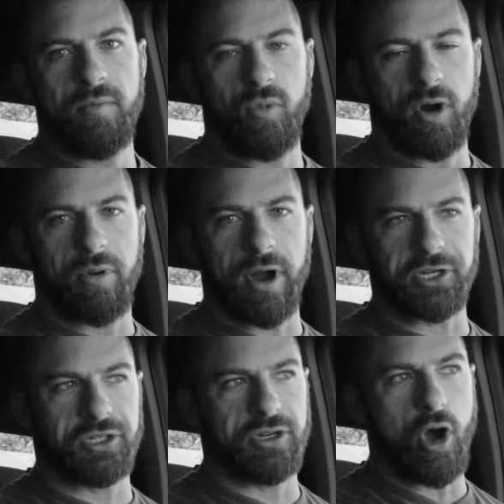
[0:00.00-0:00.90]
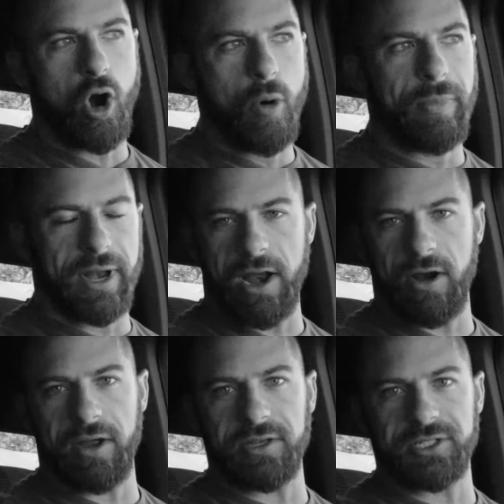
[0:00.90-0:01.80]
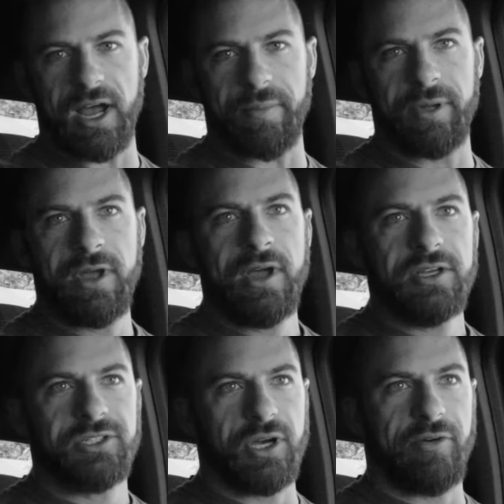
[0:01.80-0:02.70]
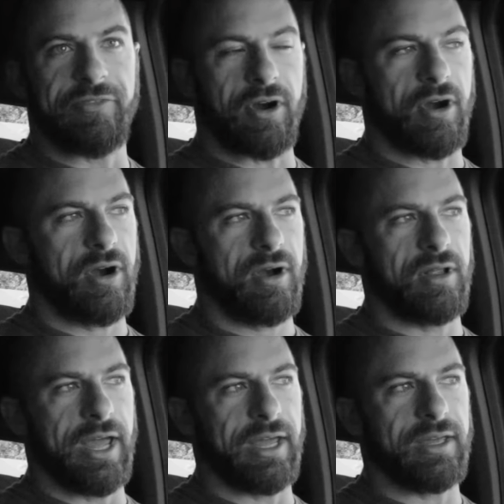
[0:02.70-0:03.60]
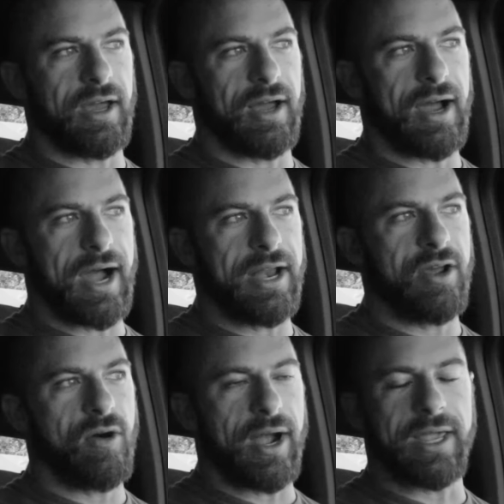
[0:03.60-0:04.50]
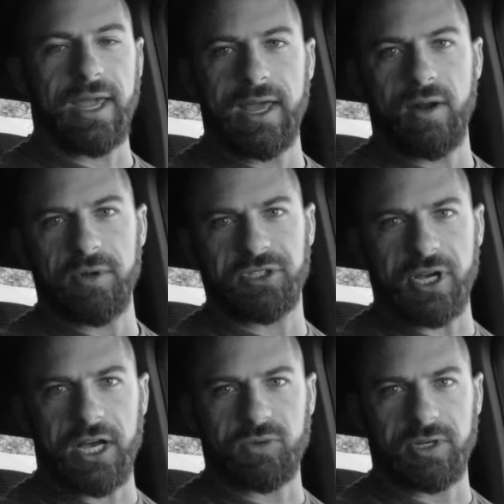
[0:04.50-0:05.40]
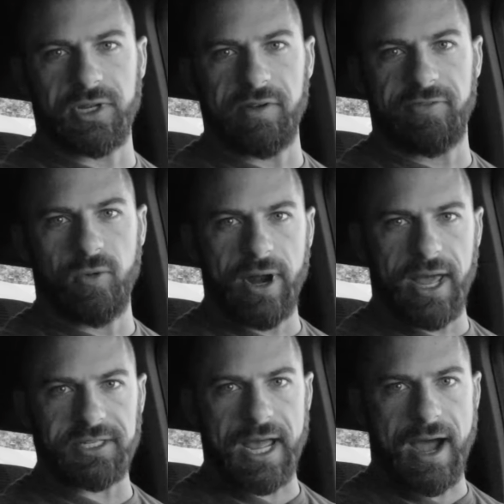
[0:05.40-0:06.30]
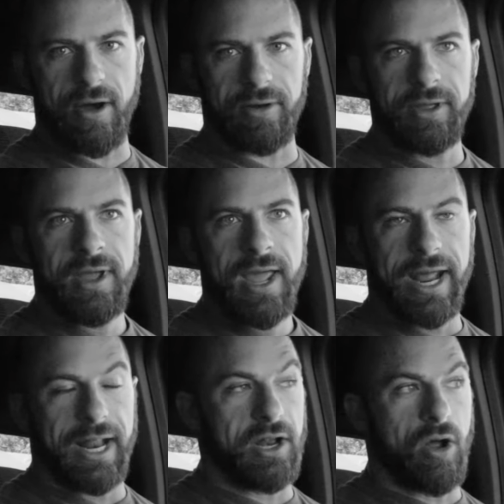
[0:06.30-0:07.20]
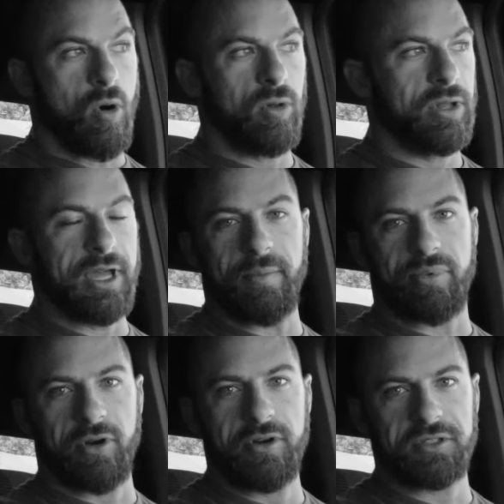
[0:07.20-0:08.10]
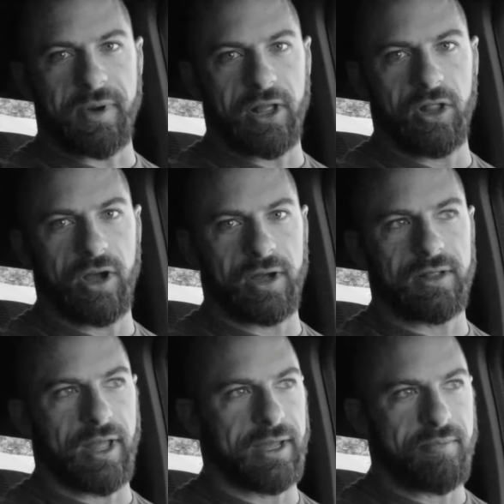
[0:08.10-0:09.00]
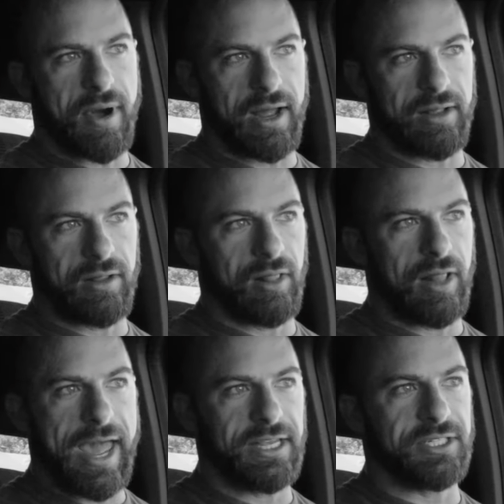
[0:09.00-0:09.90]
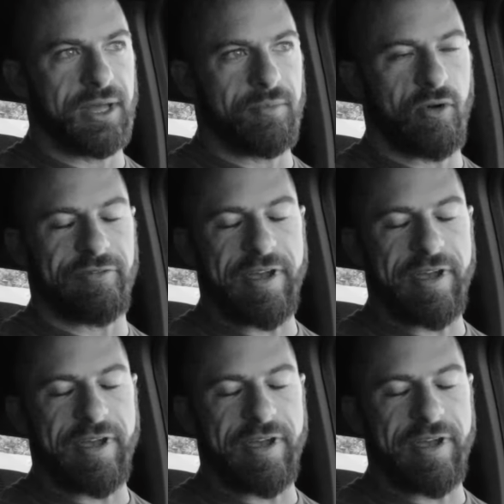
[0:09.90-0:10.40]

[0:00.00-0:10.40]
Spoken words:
more pressure to open areas up. So for her, like, I know I can get a massage work done 4 days out and it only improves my look. Like, my legs get more